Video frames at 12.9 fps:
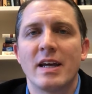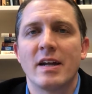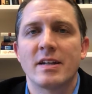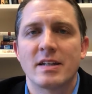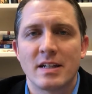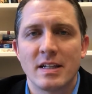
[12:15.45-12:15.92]

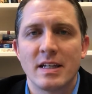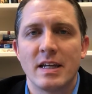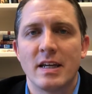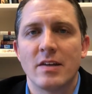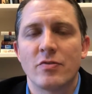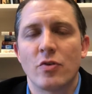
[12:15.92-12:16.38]

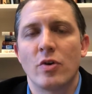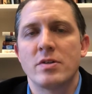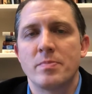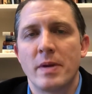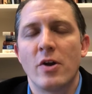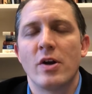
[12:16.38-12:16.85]
unclean for a
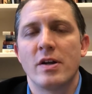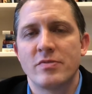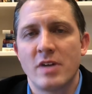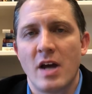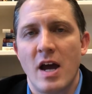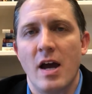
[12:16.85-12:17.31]
period
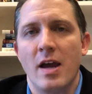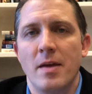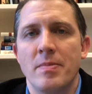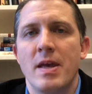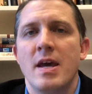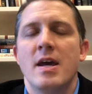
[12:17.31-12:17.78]
of time,